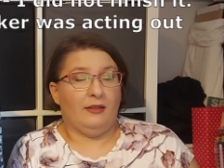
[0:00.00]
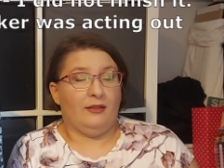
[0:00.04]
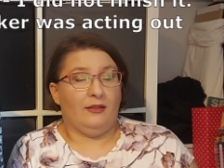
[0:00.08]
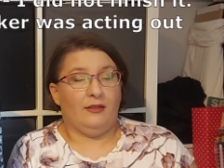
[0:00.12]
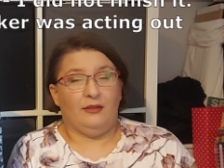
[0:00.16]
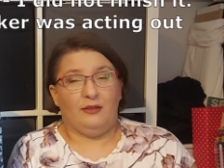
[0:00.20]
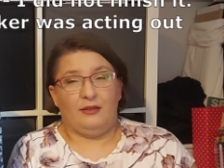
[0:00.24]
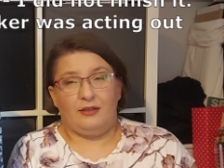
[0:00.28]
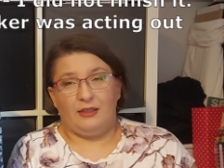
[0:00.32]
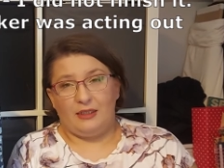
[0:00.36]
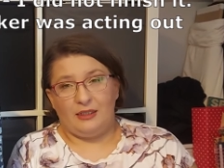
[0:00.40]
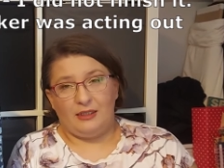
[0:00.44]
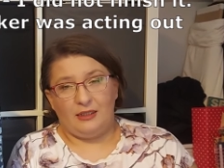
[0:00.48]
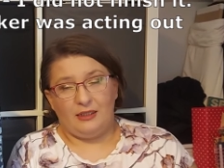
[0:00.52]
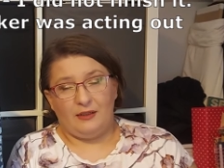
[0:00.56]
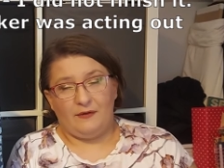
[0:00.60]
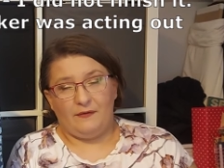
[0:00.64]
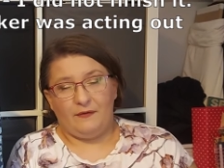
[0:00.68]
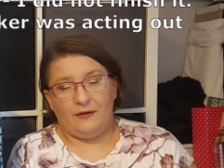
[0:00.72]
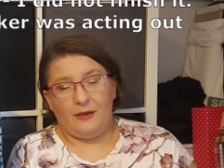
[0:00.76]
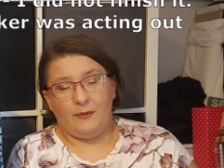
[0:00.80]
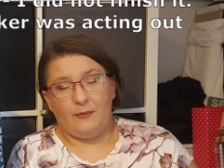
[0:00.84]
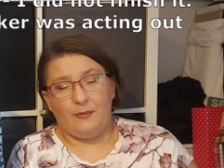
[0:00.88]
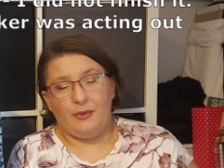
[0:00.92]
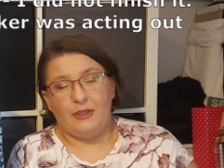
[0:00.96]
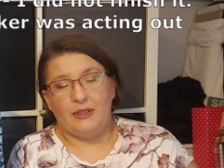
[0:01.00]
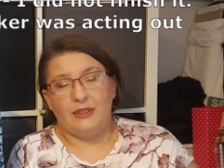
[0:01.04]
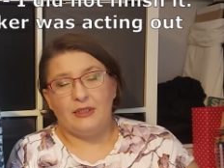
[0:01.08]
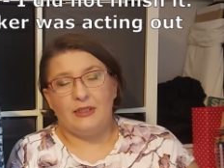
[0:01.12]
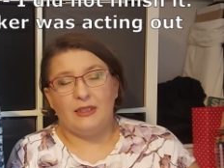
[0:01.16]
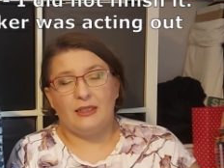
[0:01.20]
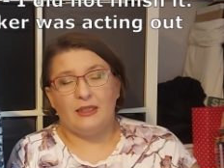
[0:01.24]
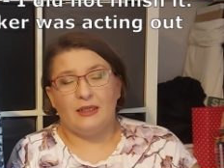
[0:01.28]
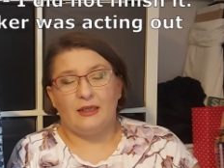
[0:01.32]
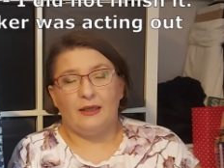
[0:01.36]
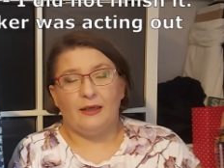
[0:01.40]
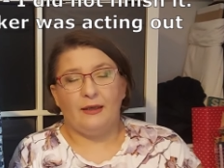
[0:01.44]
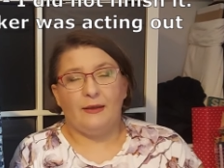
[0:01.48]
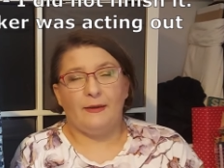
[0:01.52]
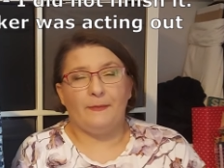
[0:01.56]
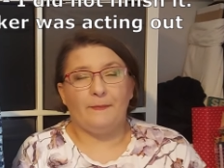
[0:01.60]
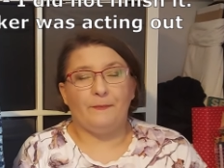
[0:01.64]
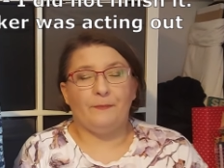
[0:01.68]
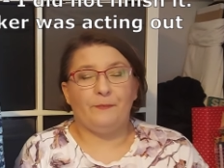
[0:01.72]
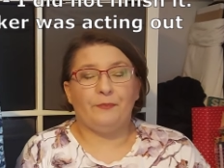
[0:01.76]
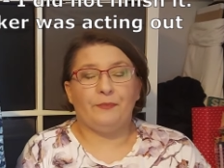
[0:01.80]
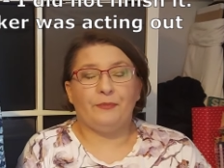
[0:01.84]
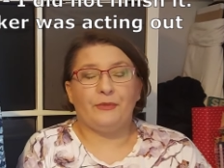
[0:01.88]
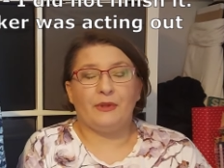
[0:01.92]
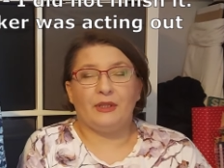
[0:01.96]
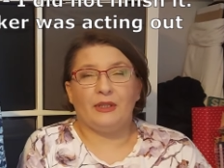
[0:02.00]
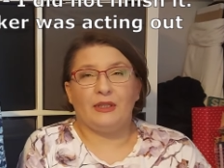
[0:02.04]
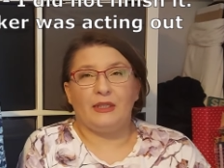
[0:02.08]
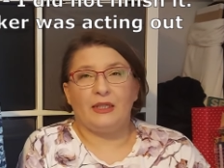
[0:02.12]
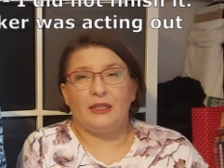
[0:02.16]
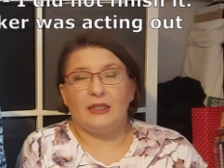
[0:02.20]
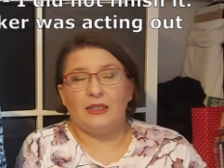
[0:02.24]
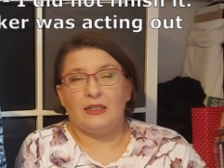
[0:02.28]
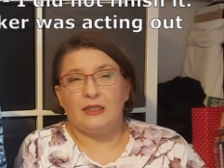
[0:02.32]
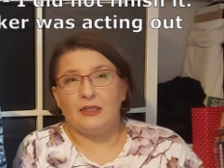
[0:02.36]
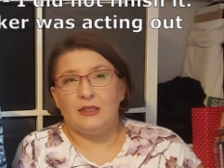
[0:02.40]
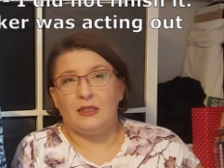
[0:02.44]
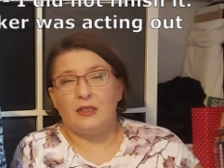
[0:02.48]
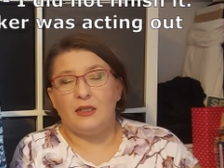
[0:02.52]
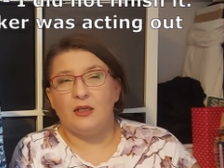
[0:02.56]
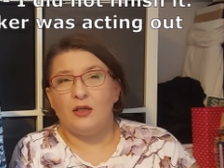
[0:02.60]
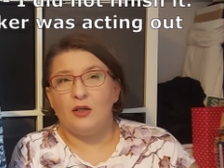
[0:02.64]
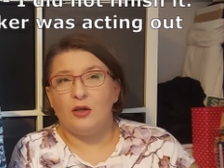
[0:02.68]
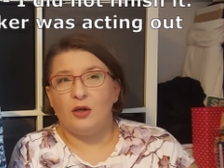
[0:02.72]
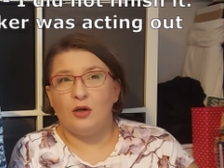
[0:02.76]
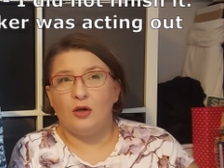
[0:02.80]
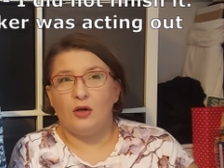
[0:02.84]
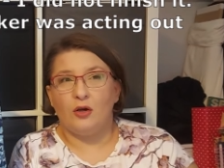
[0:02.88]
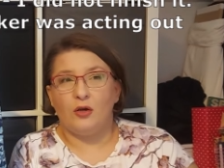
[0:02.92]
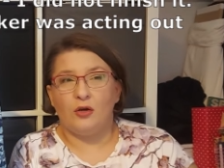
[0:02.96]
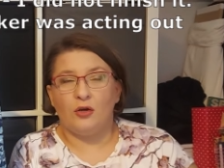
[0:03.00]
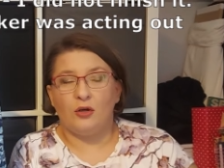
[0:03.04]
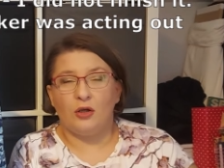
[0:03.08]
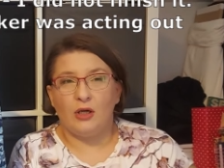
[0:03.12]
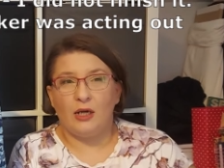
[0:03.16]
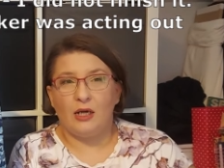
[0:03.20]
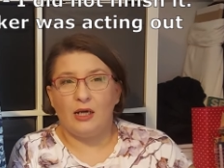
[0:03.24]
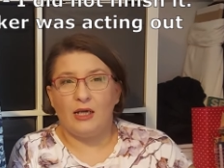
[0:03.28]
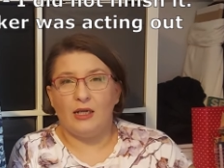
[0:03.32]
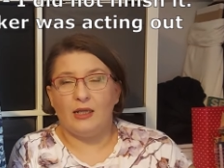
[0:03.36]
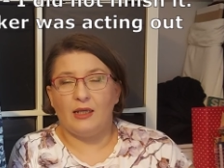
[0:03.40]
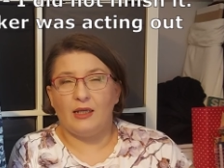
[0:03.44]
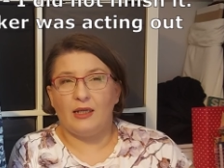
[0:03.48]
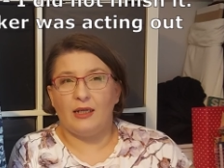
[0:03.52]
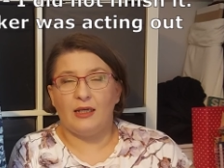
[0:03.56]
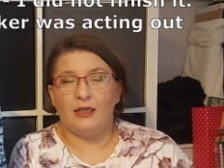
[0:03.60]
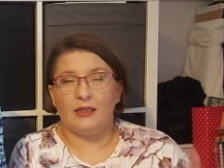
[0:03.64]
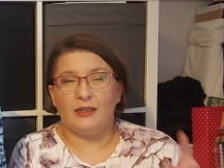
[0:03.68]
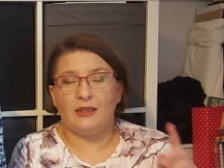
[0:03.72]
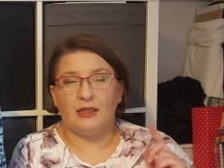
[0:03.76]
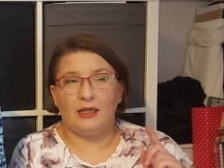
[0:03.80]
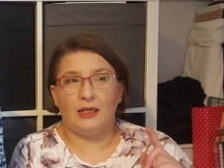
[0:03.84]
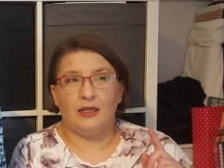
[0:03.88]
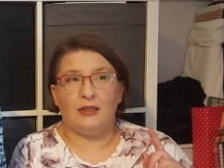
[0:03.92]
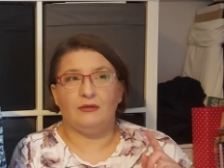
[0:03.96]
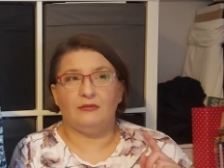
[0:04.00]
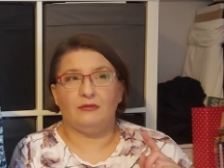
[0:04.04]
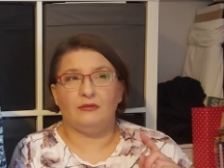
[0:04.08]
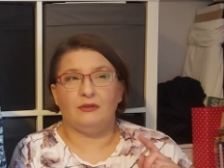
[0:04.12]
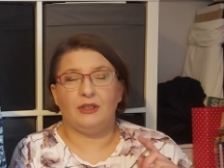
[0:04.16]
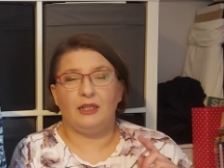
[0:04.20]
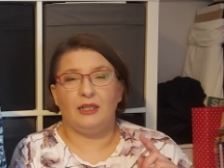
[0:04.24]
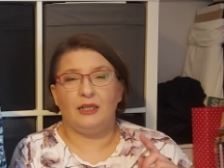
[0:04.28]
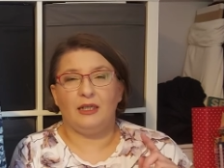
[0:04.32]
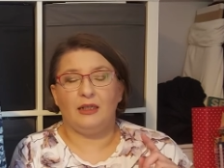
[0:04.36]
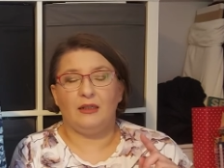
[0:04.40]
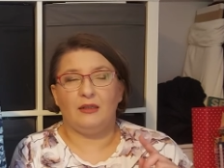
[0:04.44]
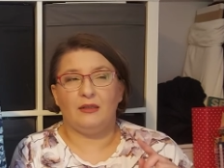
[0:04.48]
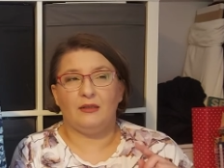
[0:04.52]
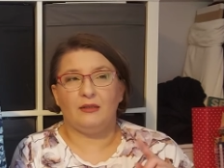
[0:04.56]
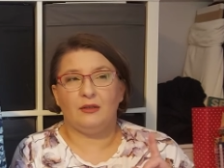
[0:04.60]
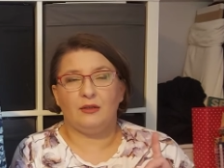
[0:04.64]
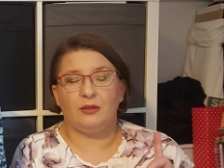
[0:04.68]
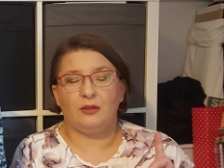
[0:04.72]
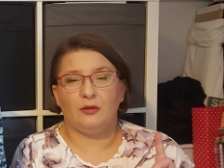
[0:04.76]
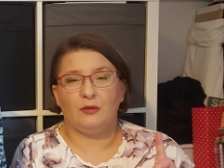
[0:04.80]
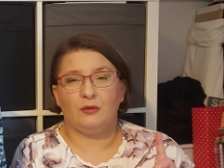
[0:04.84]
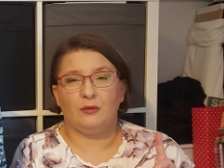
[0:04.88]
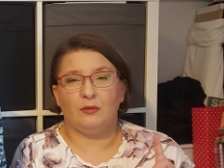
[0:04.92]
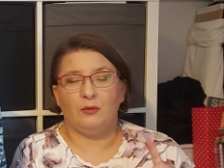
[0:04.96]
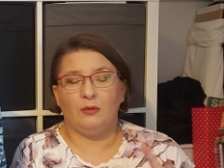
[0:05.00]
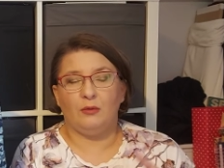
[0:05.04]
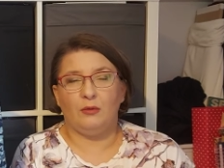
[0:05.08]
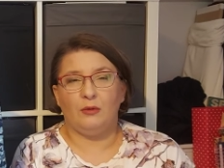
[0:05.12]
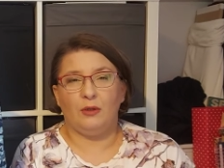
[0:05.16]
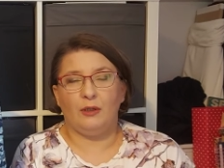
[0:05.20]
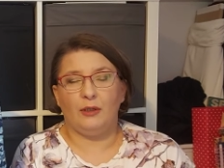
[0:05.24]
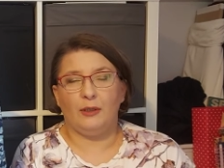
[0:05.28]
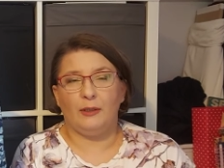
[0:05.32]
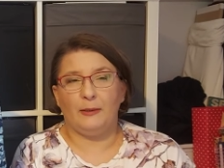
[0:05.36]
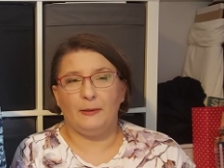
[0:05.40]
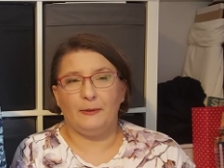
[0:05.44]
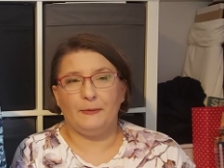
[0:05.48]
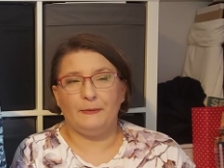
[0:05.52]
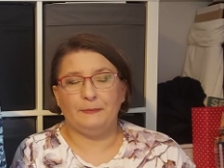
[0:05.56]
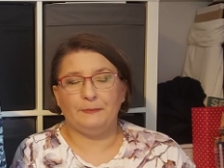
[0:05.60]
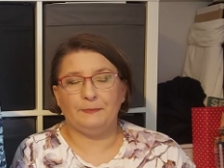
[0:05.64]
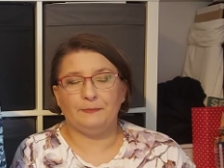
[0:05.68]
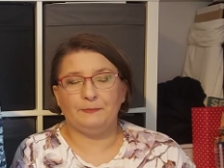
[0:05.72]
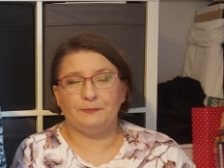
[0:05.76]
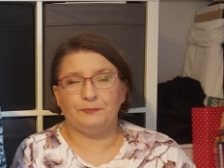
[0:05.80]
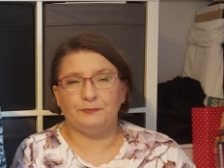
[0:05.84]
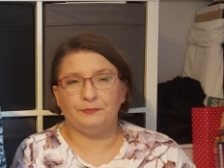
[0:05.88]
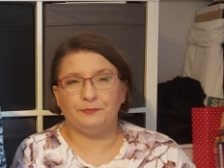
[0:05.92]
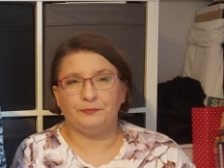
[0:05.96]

It's just life happens. Um, then I cut out also um,